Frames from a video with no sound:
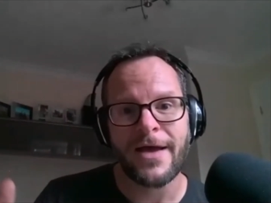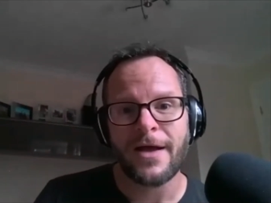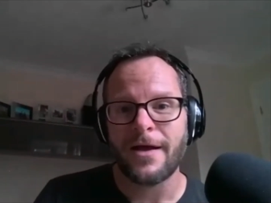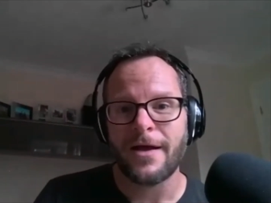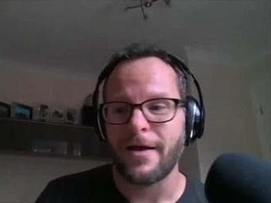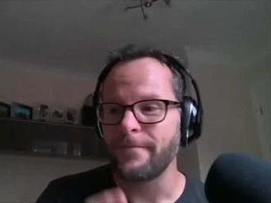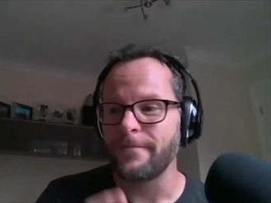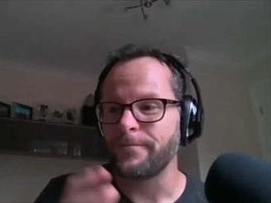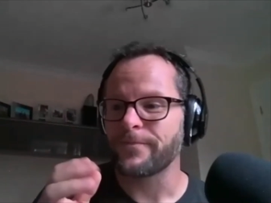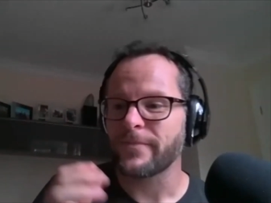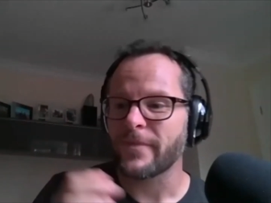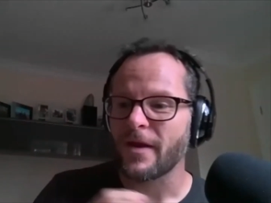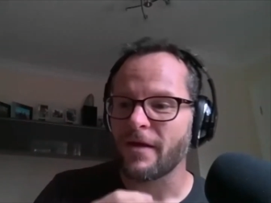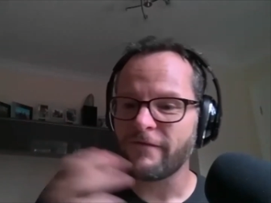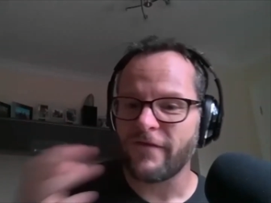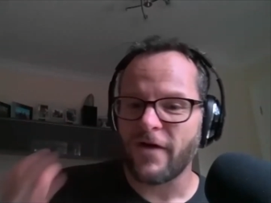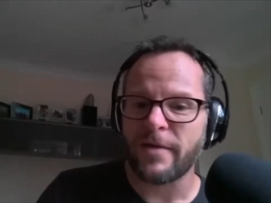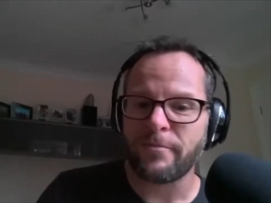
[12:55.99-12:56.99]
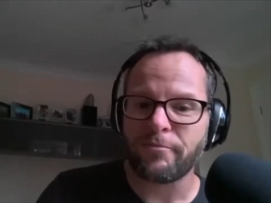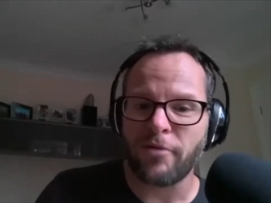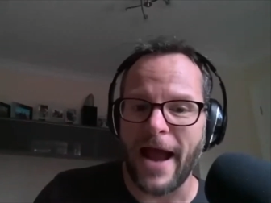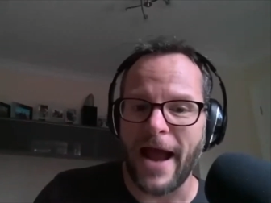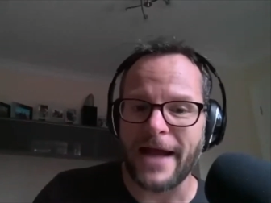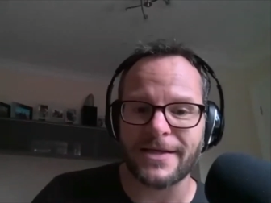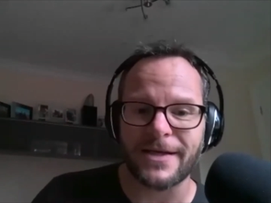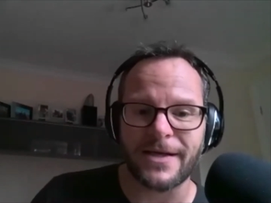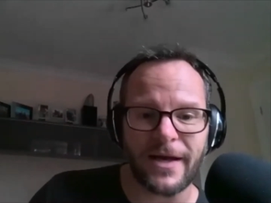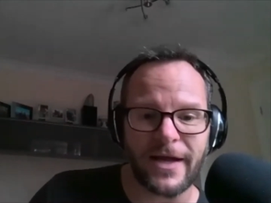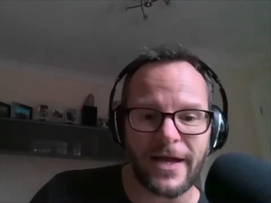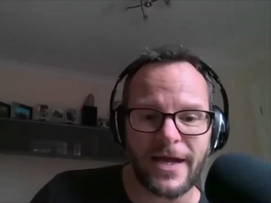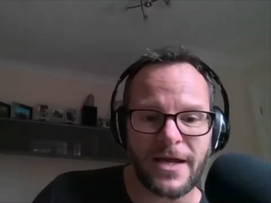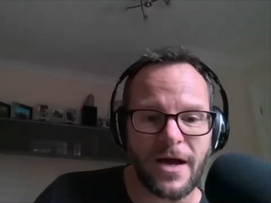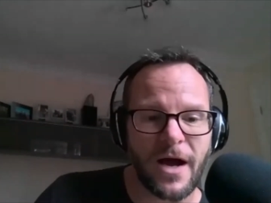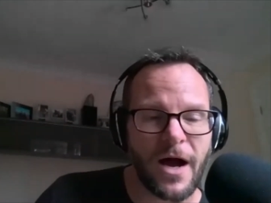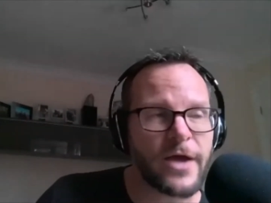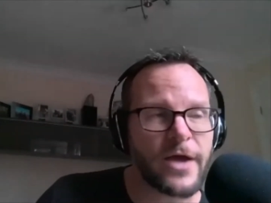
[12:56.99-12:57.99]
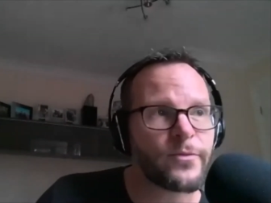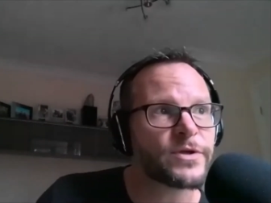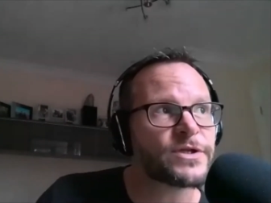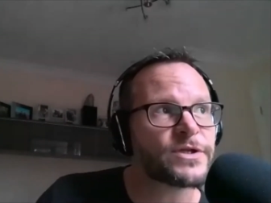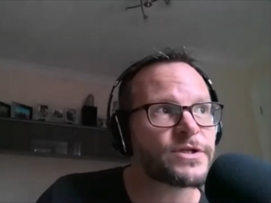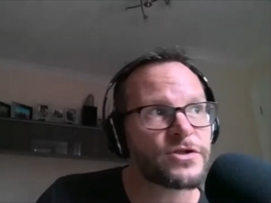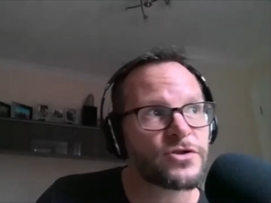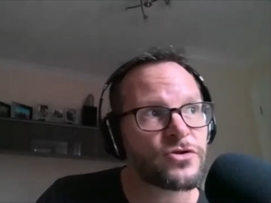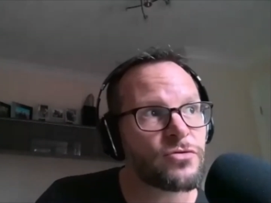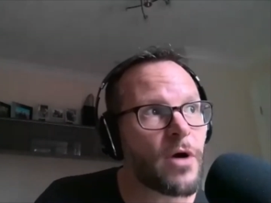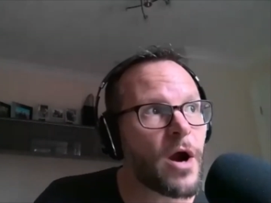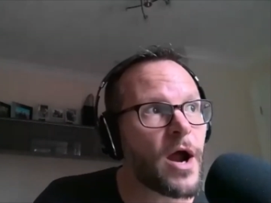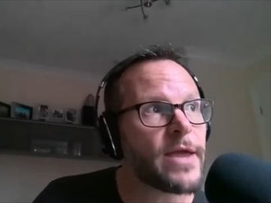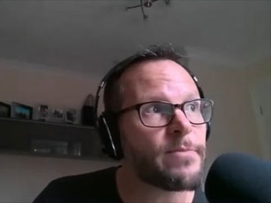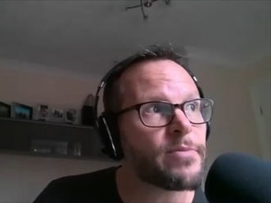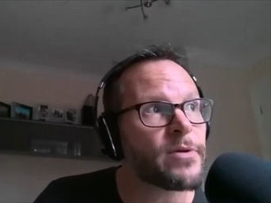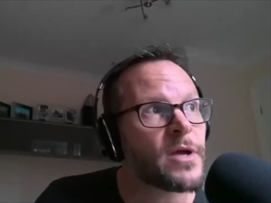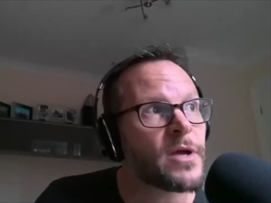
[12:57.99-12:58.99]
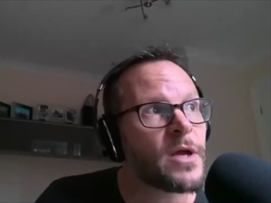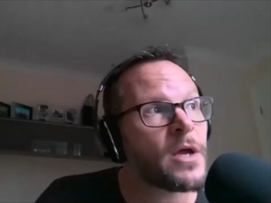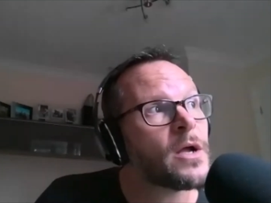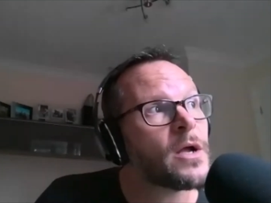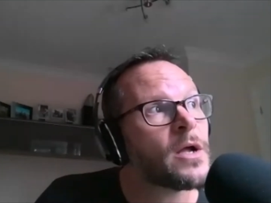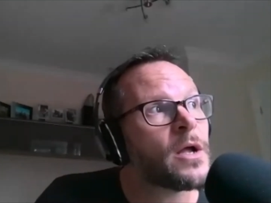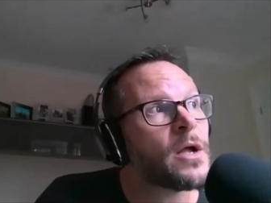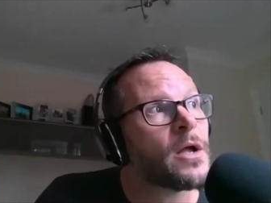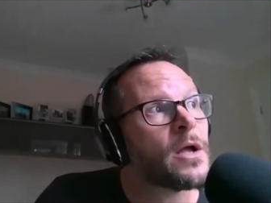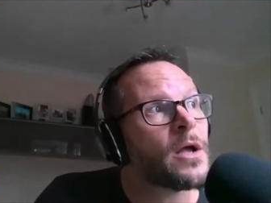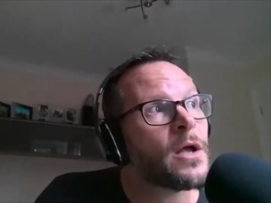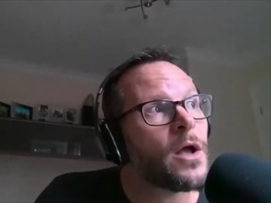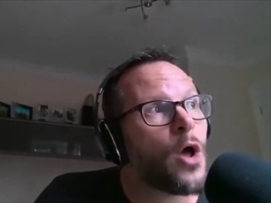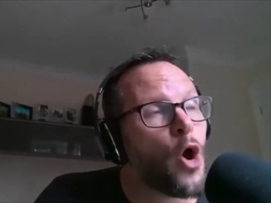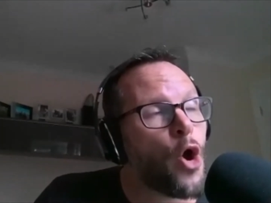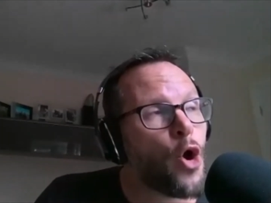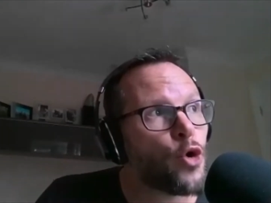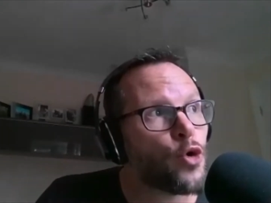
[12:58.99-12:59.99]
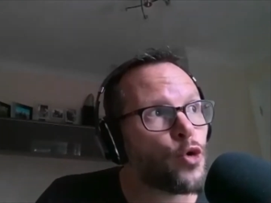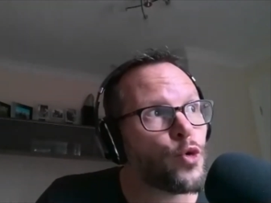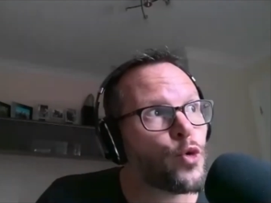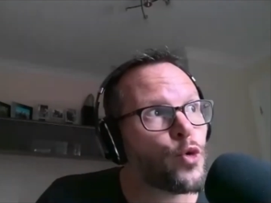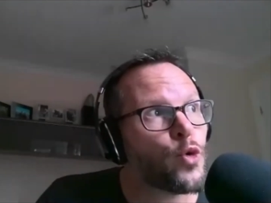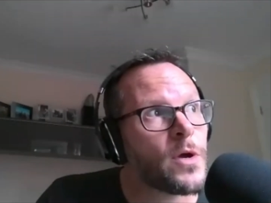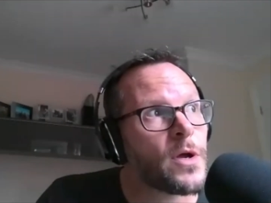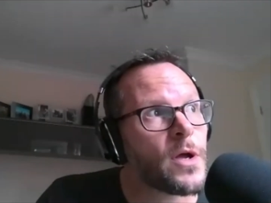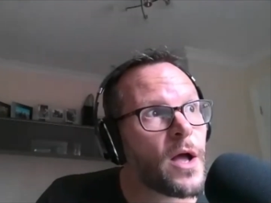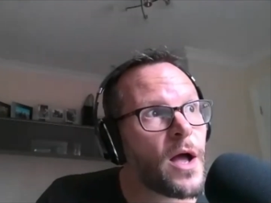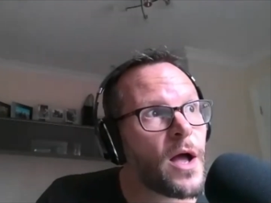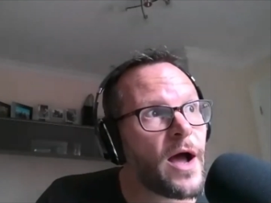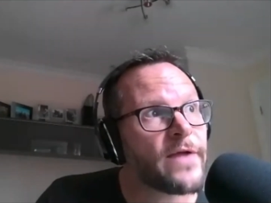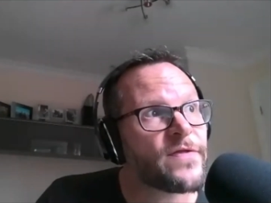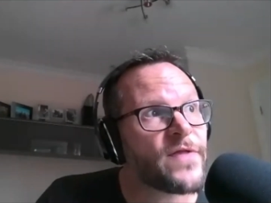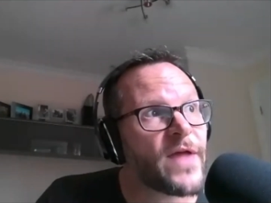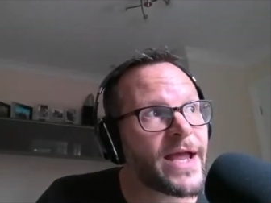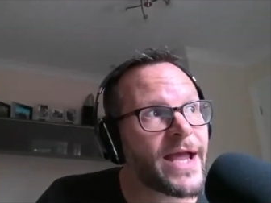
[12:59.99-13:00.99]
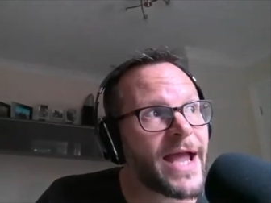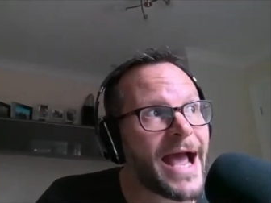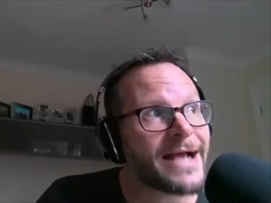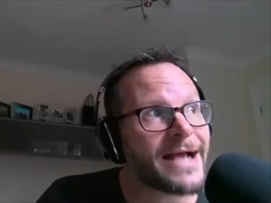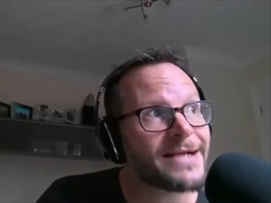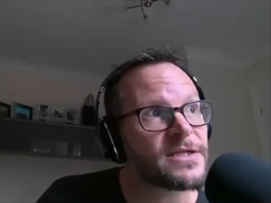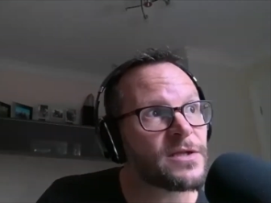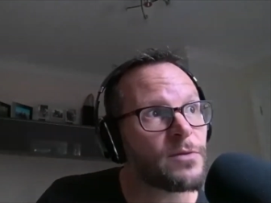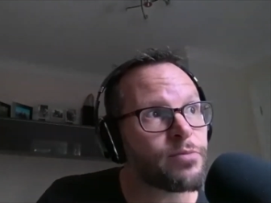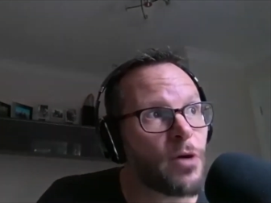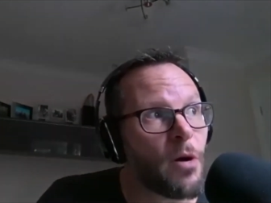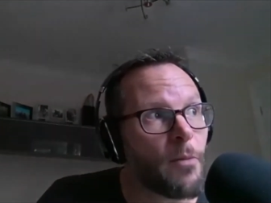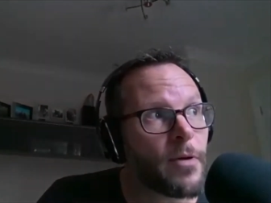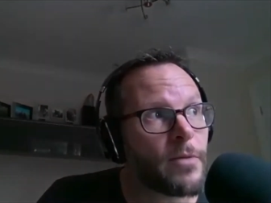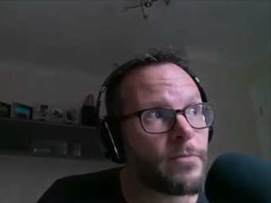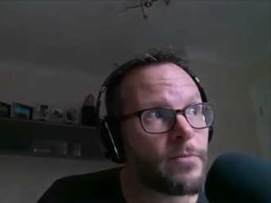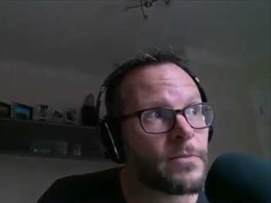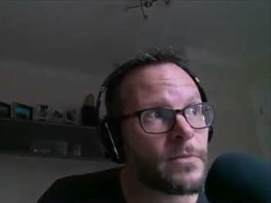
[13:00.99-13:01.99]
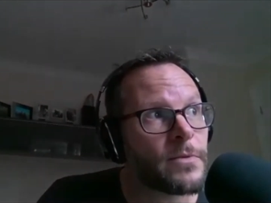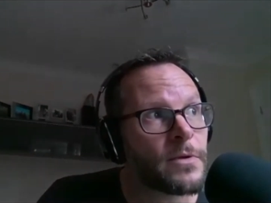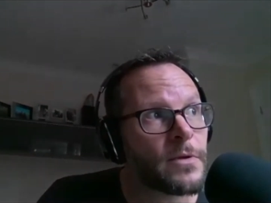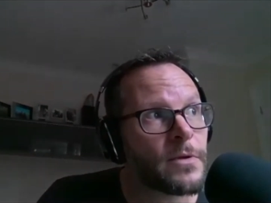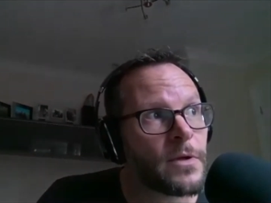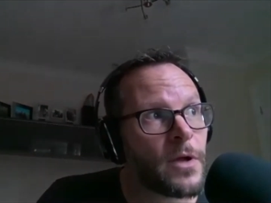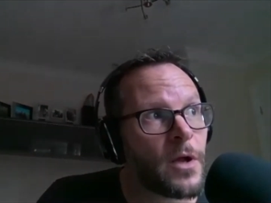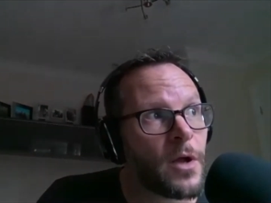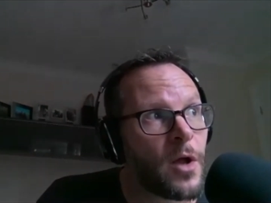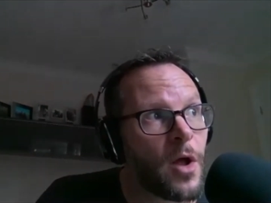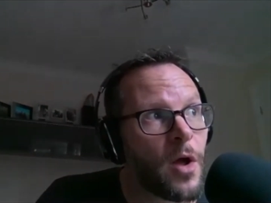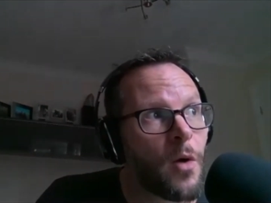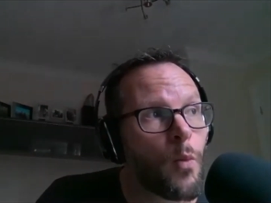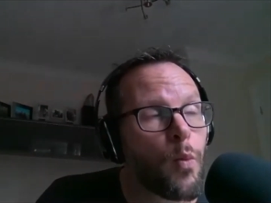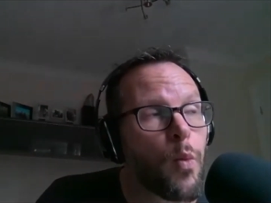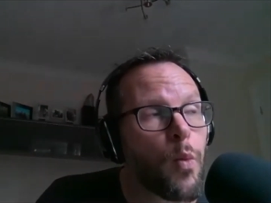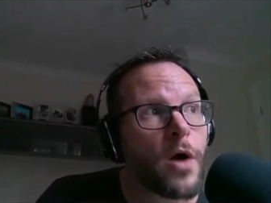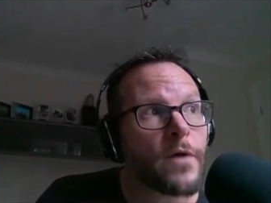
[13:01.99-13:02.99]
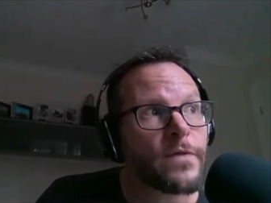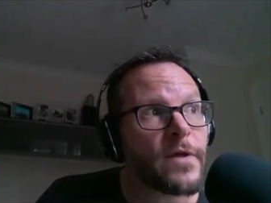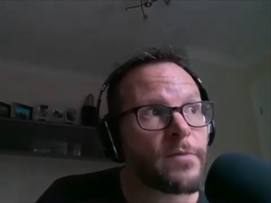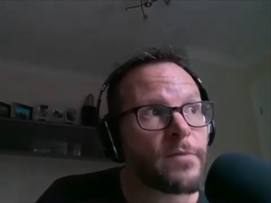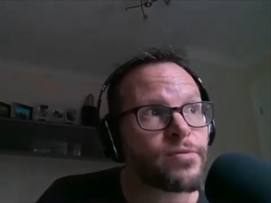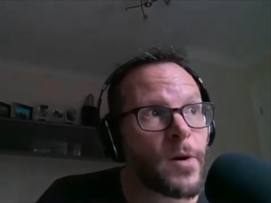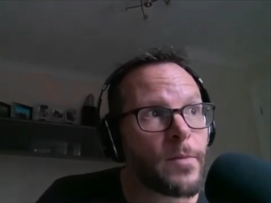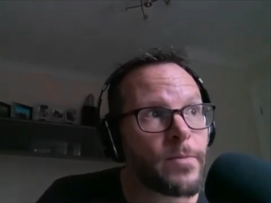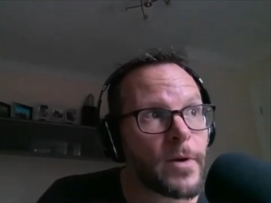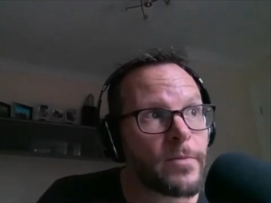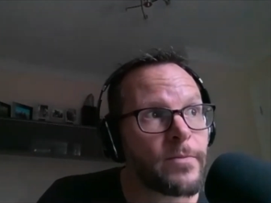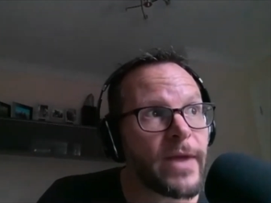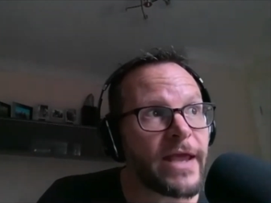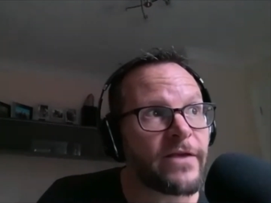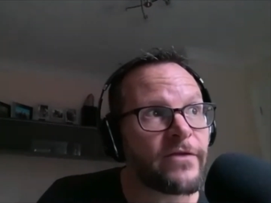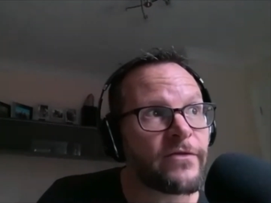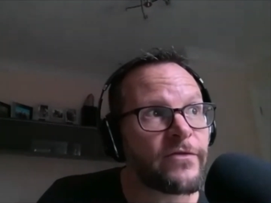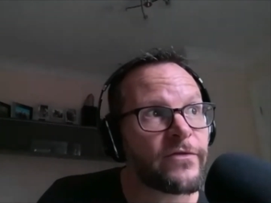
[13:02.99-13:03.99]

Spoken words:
And very practically, I would describe who I think has the problem, what the problem is,